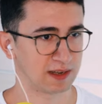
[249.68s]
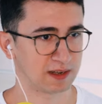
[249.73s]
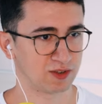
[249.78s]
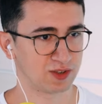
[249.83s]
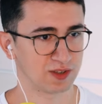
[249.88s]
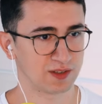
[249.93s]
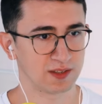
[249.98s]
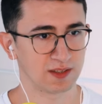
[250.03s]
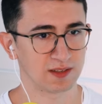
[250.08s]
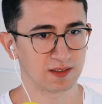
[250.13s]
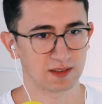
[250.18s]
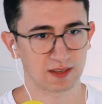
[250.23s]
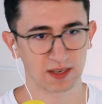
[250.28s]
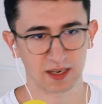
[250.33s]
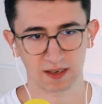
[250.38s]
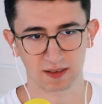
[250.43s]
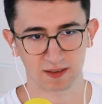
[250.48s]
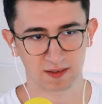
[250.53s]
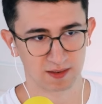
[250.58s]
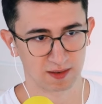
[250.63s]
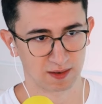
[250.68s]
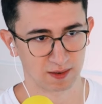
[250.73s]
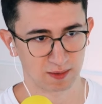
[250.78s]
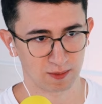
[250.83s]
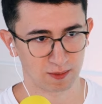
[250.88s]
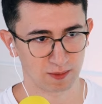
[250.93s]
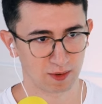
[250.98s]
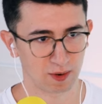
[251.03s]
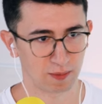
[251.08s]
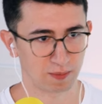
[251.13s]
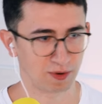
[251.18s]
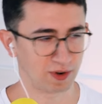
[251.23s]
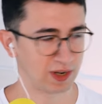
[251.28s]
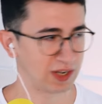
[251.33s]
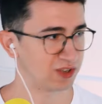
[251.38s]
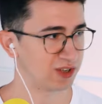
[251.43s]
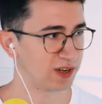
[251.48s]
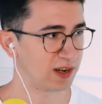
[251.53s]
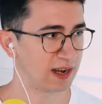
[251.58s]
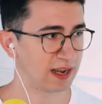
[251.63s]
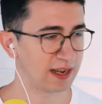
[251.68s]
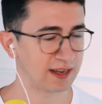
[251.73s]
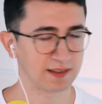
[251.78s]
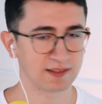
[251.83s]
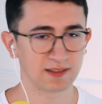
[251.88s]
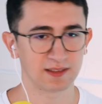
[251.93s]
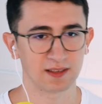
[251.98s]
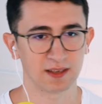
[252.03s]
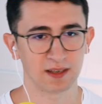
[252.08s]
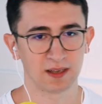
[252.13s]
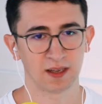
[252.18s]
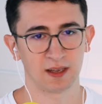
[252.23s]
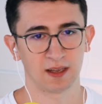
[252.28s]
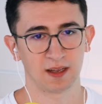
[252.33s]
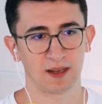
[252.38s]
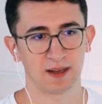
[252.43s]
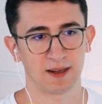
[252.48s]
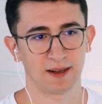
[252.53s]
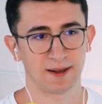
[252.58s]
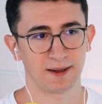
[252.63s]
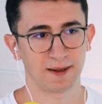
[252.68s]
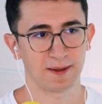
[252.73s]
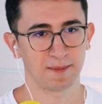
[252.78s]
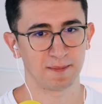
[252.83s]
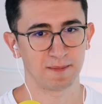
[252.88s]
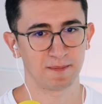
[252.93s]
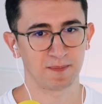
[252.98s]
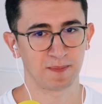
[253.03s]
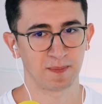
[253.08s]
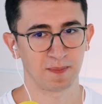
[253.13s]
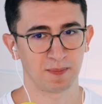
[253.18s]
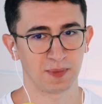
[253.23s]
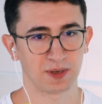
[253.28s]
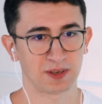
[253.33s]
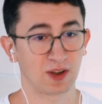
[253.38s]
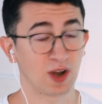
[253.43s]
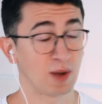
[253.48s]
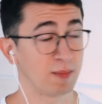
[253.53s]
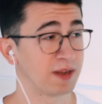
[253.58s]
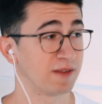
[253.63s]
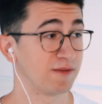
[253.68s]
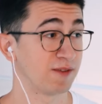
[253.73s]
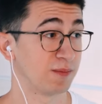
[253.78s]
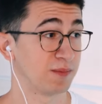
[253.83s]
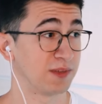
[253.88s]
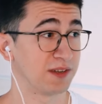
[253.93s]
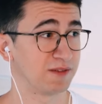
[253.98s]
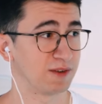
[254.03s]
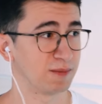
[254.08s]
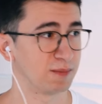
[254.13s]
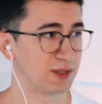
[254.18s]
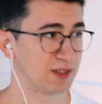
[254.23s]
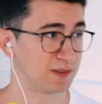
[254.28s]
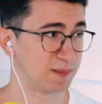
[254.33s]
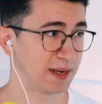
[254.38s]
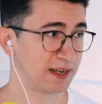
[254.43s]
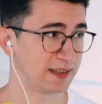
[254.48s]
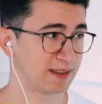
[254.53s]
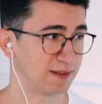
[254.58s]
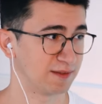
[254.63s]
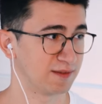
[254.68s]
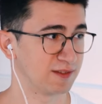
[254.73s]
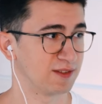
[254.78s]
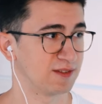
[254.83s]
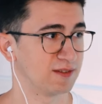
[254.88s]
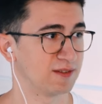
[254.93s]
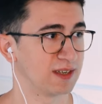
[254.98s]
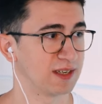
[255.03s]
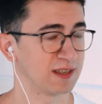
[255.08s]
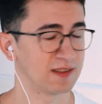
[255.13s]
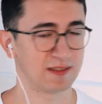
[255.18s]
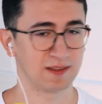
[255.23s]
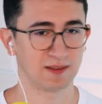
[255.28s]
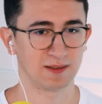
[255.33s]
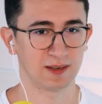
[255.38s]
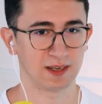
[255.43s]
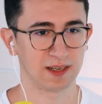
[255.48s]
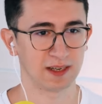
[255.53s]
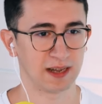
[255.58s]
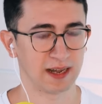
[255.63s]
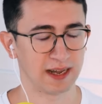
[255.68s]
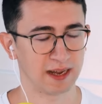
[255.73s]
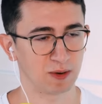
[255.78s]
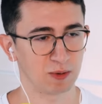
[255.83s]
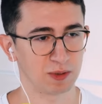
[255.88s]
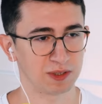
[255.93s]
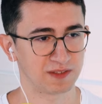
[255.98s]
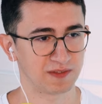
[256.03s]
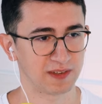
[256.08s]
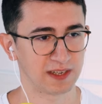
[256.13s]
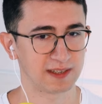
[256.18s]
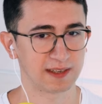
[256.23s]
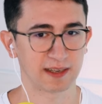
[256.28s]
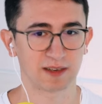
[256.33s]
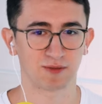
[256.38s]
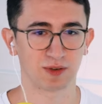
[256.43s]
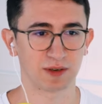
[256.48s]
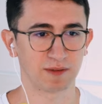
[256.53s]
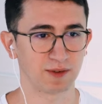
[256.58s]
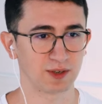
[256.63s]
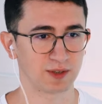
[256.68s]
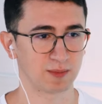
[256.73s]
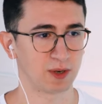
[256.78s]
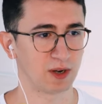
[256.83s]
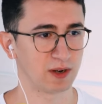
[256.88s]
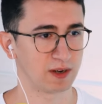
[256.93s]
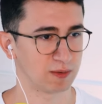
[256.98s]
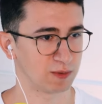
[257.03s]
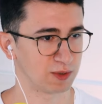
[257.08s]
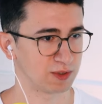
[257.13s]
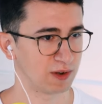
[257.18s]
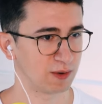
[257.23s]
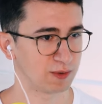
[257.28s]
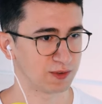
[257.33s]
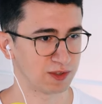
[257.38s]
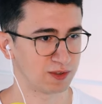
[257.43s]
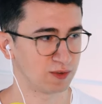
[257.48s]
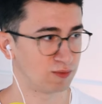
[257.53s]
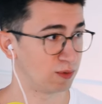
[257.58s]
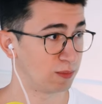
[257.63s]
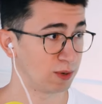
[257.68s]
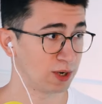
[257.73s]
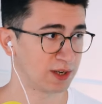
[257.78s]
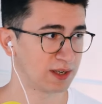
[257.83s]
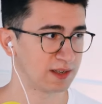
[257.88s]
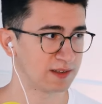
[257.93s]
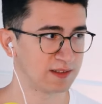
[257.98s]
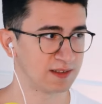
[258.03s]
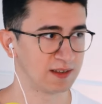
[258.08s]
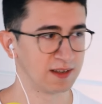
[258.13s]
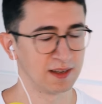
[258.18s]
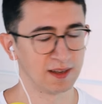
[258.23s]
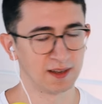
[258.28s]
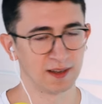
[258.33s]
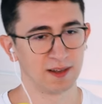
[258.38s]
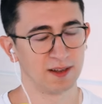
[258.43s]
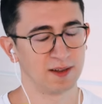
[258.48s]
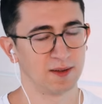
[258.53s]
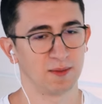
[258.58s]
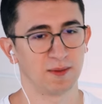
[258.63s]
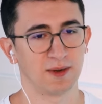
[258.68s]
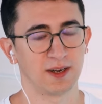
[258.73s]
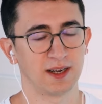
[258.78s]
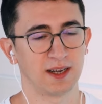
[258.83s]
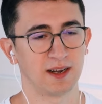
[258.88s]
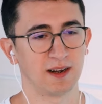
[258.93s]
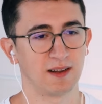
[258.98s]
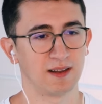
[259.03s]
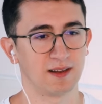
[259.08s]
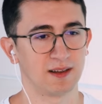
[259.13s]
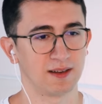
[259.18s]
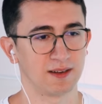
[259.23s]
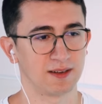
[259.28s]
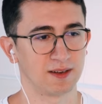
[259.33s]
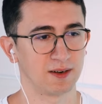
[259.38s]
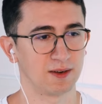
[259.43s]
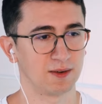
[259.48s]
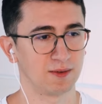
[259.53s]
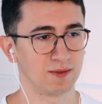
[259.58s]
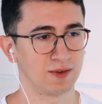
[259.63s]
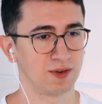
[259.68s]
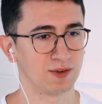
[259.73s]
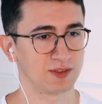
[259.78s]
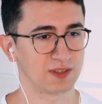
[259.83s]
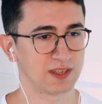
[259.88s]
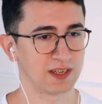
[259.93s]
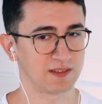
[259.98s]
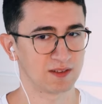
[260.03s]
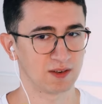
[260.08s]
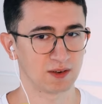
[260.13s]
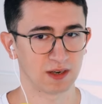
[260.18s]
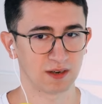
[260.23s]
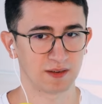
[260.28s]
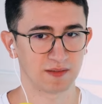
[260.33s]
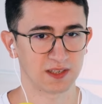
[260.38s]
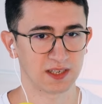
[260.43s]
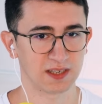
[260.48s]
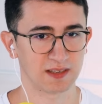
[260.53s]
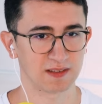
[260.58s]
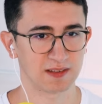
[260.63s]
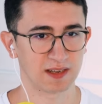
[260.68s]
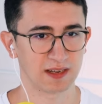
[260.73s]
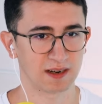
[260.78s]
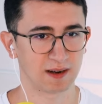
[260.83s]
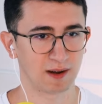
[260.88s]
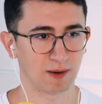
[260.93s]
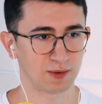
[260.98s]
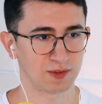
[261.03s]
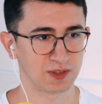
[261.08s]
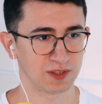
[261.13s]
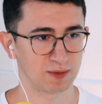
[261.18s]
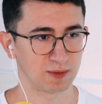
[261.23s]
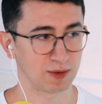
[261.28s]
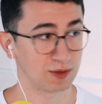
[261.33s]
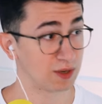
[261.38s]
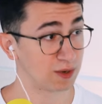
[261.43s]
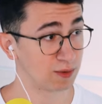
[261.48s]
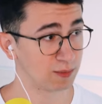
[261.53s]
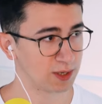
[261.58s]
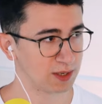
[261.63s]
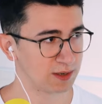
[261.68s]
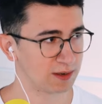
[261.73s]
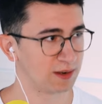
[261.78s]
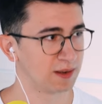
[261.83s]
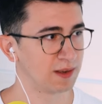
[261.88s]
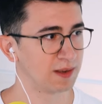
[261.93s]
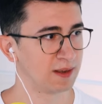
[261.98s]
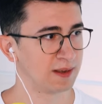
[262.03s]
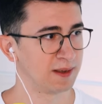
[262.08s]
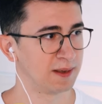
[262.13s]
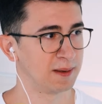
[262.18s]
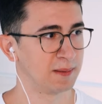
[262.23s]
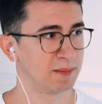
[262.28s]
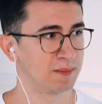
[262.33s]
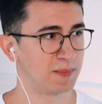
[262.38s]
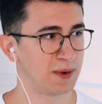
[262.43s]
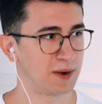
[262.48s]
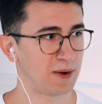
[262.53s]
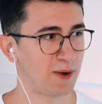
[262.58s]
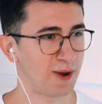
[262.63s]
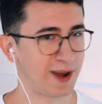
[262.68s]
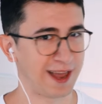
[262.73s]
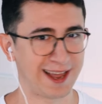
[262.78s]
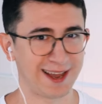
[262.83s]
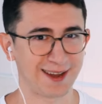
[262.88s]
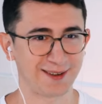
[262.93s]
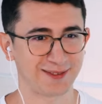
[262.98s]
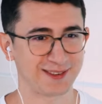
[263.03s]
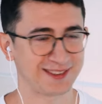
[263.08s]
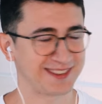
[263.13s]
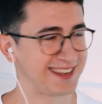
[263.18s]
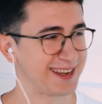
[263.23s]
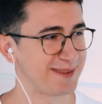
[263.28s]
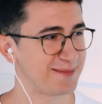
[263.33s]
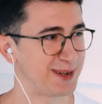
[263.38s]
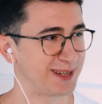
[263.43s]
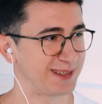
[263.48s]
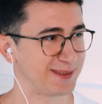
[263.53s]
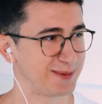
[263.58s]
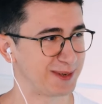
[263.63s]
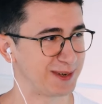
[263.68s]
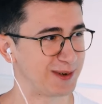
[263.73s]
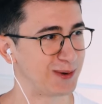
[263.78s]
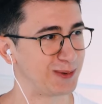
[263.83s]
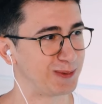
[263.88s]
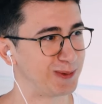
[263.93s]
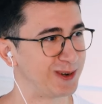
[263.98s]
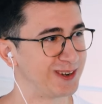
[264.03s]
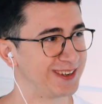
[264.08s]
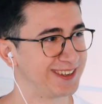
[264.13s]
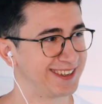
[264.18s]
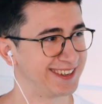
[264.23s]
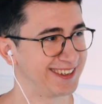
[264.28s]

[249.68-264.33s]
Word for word: intelligence is, get it, operationalized, but coming from different perspectives, right? So I always felt that reinforcement learning was closer to robotics, while, neuroscience, cognitive science, they are closer to the human, but all have the same ultimate goal.